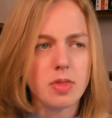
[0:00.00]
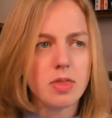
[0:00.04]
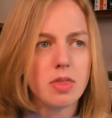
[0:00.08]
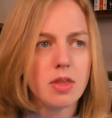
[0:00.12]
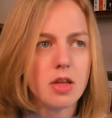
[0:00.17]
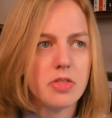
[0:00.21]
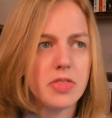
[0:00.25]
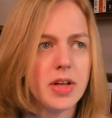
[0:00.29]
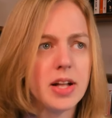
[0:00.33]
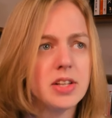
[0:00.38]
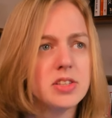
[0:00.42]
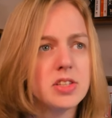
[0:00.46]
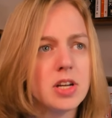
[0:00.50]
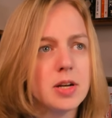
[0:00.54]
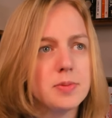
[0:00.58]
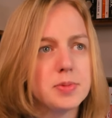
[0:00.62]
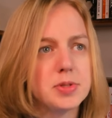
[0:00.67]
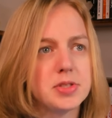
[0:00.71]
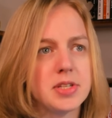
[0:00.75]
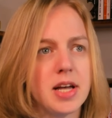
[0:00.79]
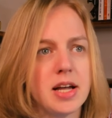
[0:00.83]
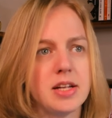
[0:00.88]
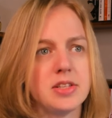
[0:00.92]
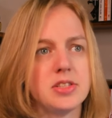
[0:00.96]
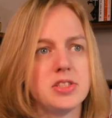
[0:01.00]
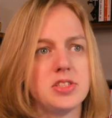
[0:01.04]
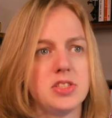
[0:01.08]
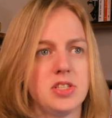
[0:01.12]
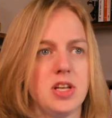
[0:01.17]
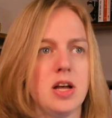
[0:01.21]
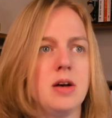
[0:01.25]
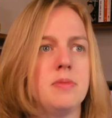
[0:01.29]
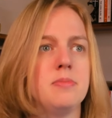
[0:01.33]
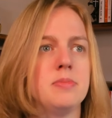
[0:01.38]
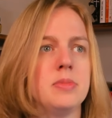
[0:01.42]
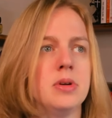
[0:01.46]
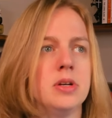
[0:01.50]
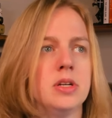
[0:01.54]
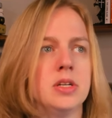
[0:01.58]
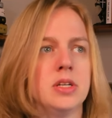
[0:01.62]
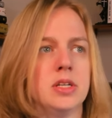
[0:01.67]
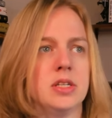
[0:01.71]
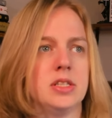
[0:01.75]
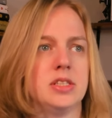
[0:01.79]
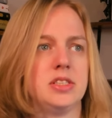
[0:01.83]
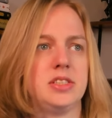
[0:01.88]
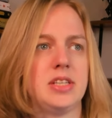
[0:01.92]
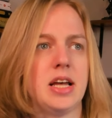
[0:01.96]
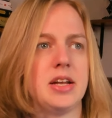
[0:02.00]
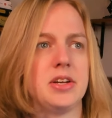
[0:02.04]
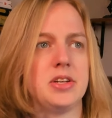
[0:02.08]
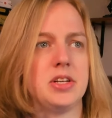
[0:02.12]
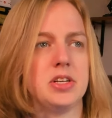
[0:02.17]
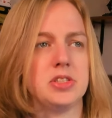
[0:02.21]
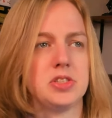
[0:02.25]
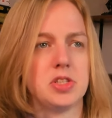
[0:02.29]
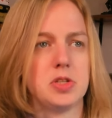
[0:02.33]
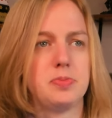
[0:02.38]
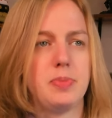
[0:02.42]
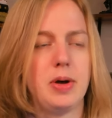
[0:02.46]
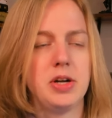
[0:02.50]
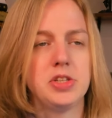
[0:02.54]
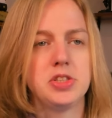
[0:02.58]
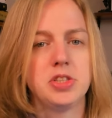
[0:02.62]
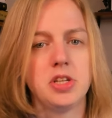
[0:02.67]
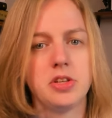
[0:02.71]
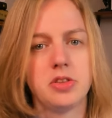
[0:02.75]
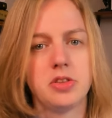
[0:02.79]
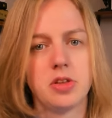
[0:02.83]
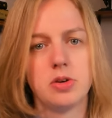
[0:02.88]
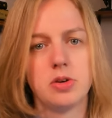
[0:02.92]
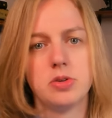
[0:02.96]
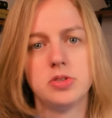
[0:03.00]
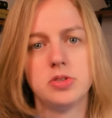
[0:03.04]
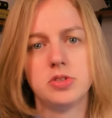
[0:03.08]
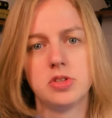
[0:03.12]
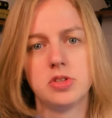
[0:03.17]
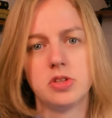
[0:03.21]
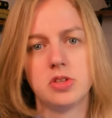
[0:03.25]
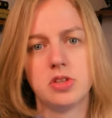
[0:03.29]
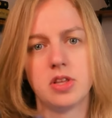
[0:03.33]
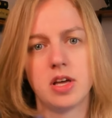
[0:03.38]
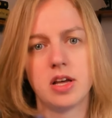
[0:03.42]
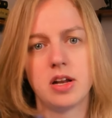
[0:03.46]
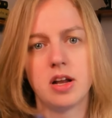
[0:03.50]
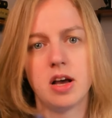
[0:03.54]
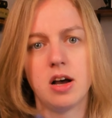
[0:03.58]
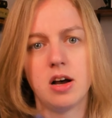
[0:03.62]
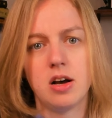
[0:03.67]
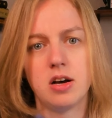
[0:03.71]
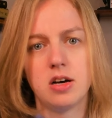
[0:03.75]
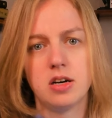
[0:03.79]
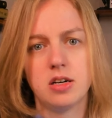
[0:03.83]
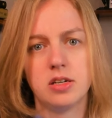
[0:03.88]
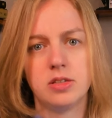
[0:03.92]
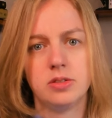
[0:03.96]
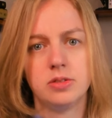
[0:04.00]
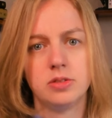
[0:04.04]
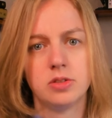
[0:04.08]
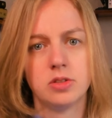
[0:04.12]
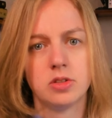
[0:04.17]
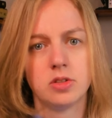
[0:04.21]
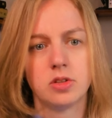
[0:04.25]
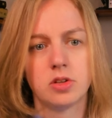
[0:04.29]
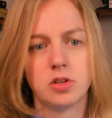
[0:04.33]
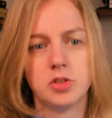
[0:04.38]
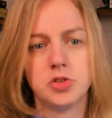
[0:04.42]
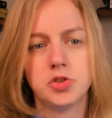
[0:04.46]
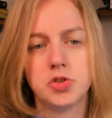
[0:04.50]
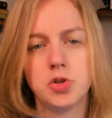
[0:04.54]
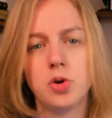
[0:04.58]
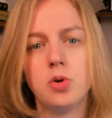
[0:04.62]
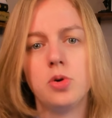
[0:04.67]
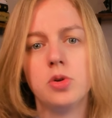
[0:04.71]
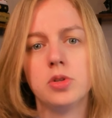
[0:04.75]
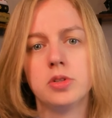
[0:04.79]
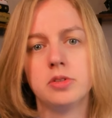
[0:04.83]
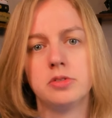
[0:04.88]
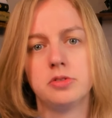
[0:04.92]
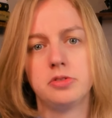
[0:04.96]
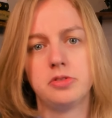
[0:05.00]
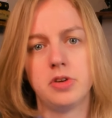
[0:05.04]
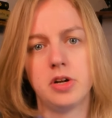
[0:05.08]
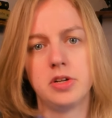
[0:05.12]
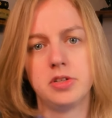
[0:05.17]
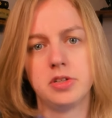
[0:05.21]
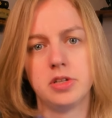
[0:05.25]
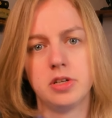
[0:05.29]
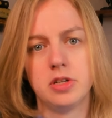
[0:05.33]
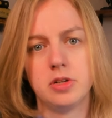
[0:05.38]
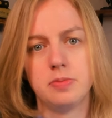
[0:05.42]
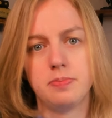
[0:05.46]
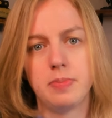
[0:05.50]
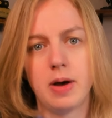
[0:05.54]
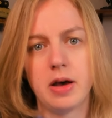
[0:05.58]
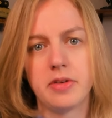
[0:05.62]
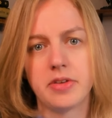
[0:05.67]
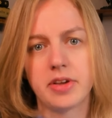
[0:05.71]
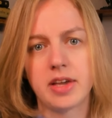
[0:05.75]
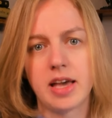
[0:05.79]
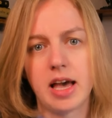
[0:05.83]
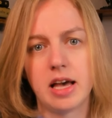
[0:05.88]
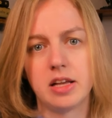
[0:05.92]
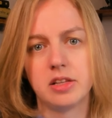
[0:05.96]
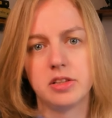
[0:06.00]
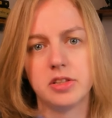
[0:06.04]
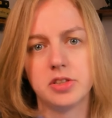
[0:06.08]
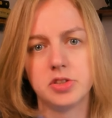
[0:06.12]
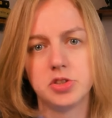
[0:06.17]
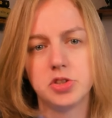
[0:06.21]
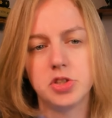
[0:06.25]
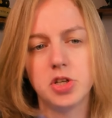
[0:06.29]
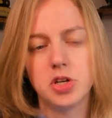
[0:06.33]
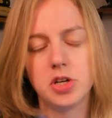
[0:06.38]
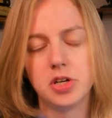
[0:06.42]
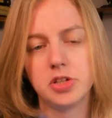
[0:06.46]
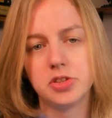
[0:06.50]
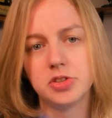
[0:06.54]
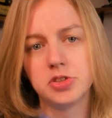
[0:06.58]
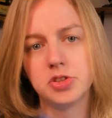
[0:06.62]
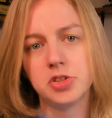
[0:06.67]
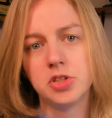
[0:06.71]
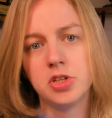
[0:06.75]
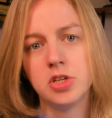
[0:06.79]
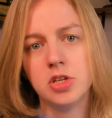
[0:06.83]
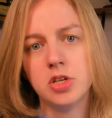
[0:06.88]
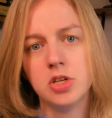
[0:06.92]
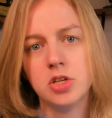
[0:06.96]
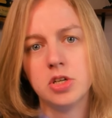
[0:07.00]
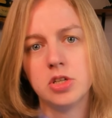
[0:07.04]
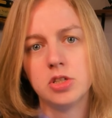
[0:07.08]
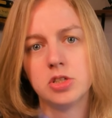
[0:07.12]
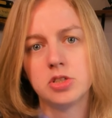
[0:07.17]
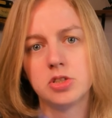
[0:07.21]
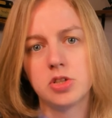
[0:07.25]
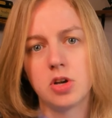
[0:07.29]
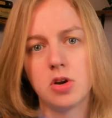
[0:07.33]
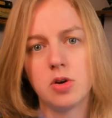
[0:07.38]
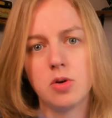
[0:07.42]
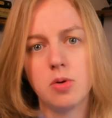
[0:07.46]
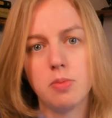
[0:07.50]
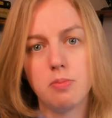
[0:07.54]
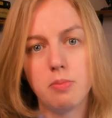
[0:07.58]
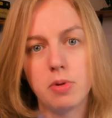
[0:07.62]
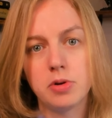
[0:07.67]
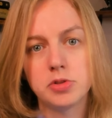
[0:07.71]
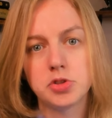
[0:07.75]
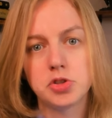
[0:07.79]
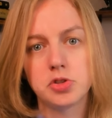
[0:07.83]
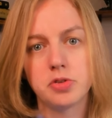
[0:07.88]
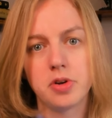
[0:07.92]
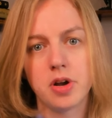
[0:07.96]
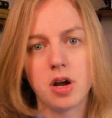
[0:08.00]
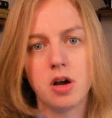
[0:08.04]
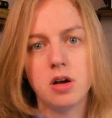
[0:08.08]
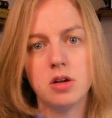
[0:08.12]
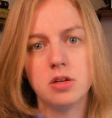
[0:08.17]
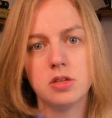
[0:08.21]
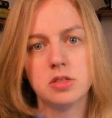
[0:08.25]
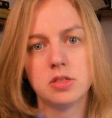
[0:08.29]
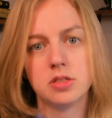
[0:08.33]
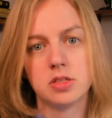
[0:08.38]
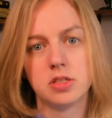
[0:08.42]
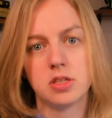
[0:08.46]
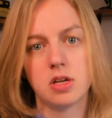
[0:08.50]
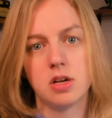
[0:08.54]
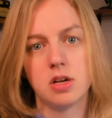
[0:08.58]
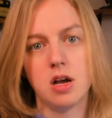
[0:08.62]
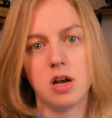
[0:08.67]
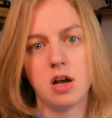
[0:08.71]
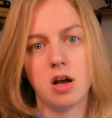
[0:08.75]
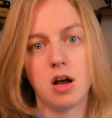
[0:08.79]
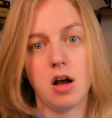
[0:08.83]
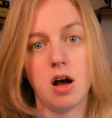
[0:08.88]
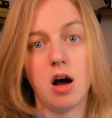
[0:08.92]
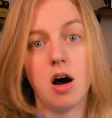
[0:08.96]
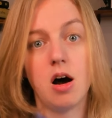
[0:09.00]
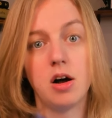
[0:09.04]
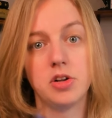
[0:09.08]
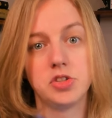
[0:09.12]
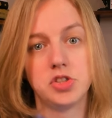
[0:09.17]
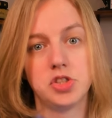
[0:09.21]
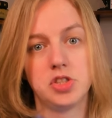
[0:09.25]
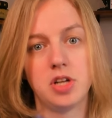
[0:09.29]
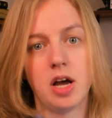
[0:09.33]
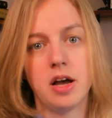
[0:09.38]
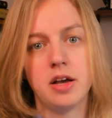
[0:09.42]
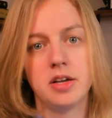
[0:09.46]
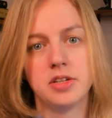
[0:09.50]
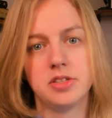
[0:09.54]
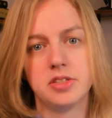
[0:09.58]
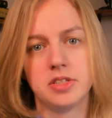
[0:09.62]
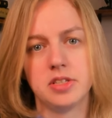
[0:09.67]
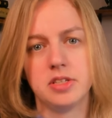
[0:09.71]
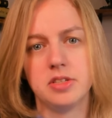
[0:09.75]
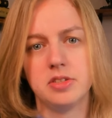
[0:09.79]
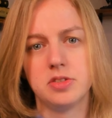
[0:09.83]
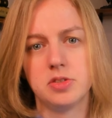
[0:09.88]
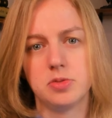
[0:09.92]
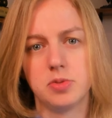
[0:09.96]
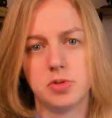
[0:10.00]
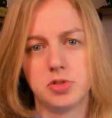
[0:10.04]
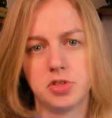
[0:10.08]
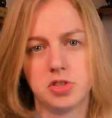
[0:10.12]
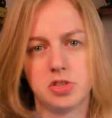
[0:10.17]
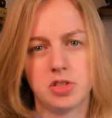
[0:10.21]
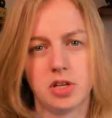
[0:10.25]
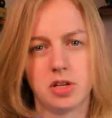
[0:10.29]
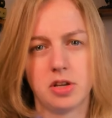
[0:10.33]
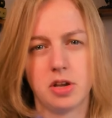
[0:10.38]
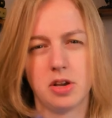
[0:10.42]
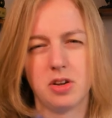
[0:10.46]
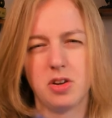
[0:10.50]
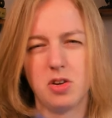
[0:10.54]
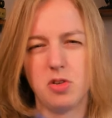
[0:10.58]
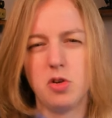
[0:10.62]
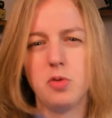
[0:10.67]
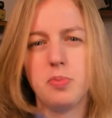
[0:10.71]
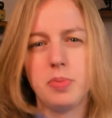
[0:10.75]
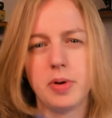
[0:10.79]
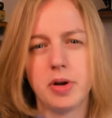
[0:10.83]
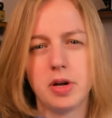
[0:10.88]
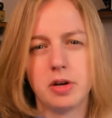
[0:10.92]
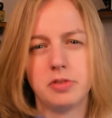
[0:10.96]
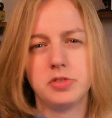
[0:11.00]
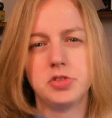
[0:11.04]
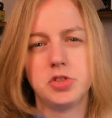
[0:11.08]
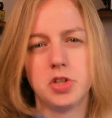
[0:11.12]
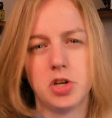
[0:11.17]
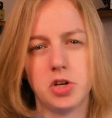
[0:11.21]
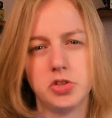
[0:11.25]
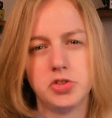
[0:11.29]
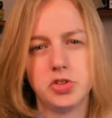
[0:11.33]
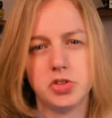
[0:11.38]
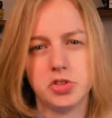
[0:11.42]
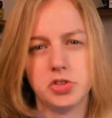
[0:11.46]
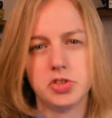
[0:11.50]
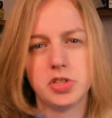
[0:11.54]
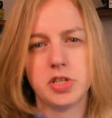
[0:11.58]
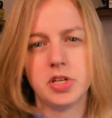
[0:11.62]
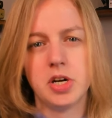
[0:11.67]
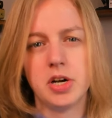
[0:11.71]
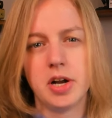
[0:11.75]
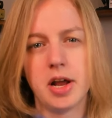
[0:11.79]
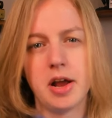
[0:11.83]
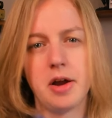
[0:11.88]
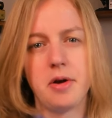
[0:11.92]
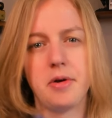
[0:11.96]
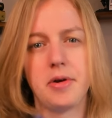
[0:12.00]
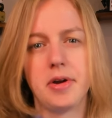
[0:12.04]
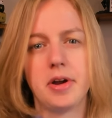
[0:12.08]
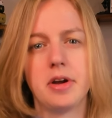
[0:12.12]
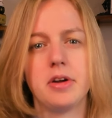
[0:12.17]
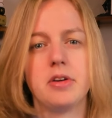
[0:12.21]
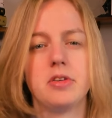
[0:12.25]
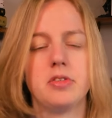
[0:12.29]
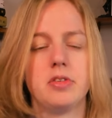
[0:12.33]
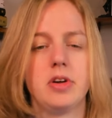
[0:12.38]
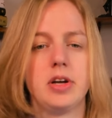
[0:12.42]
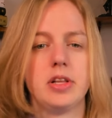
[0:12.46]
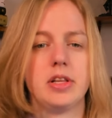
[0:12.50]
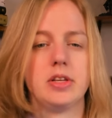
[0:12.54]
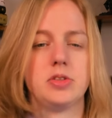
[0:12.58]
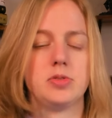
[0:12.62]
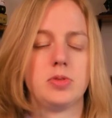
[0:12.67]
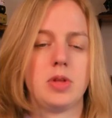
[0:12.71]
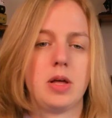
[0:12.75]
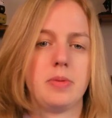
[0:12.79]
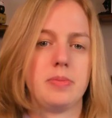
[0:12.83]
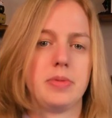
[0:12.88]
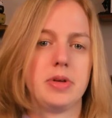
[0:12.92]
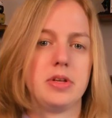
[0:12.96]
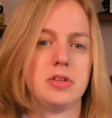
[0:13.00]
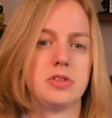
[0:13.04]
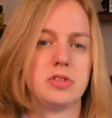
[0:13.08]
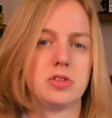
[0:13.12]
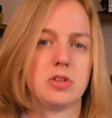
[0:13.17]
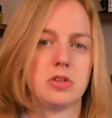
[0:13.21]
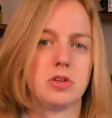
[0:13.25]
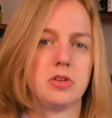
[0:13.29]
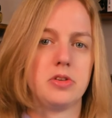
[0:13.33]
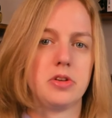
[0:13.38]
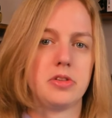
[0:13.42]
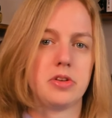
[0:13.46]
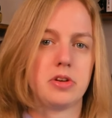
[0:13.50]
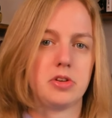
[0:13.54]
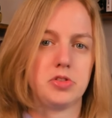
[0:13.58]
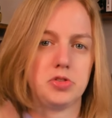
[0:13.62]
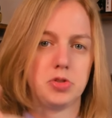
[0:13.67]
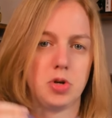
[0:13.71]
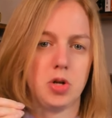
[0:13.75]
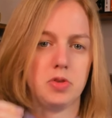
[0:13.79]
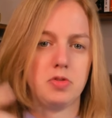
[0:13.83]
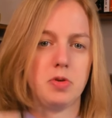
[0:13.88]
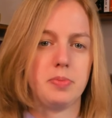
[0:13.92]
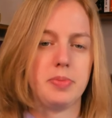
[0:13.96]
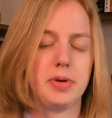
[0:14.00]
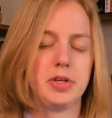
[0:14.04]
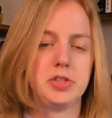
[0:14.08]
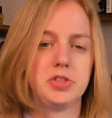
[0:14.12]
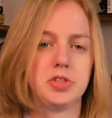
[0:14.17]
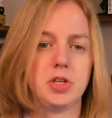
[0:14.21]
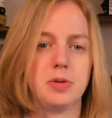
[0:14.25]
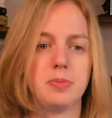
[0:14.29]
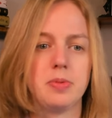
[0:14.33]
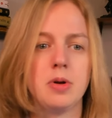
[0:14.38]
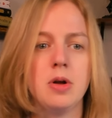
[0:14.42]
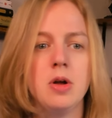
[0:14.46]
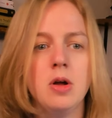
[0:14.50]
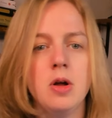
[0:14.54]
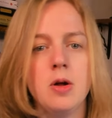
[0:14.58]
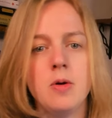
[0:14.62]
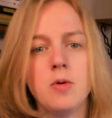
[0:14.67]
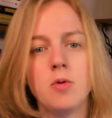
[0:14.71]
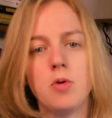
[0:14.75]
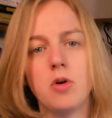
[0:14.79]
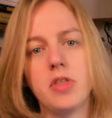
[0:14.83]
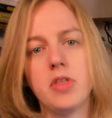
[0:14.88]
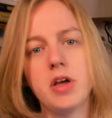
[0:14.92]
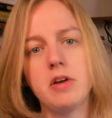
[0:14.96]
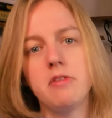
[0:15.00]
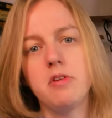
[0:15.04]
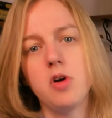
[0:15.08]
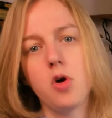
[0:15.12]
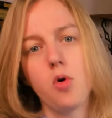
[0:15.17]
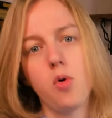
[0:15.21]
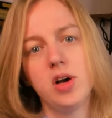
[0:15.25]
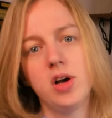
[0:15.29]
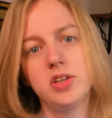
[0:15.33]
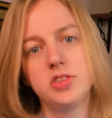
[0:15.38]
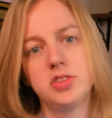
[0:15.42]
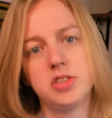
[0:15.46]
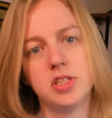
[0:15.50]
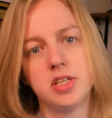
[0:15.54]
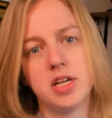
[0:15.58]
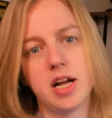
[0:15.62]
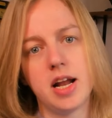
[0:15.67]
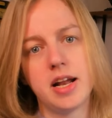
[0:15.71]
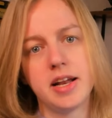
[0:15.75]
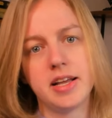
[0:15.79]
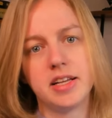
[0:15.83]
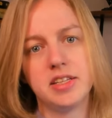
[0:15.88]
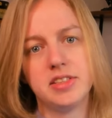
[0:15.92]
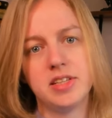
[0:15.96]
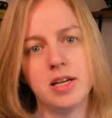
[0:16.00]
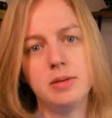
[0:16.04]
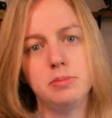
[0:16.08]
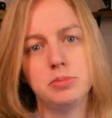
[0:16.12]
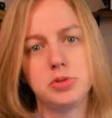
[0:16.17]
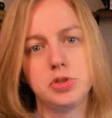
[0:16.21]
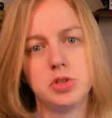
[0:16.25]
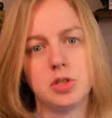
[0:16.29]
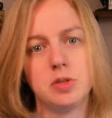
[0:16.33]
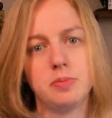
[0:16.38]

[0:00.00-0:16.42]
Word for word: that's upset some centres, especially those that are controlled and funded by the Catholic Church. So Montreal's archdiocese, which is like a grouping of churches in an area, right? That's what that means, under the control of a bishop. Well, they requested an exemption